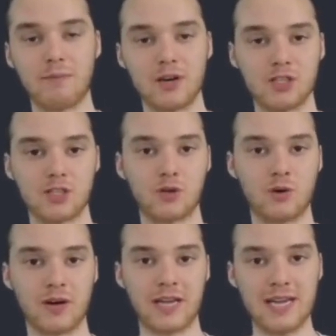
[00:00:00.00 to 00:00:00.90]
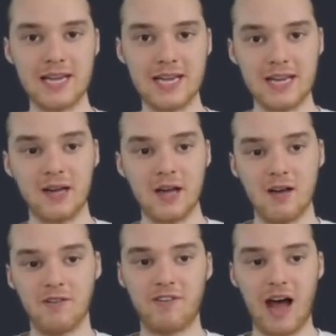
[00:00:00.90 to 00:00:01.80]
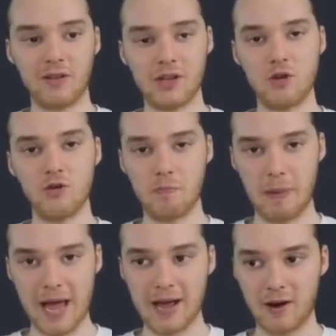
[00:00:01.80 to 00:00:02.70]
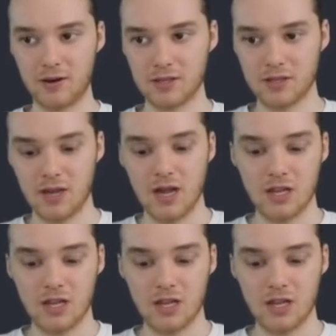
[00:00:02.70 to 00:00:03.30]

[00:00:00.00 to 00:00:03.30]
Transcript: I'm going to store key value pairs.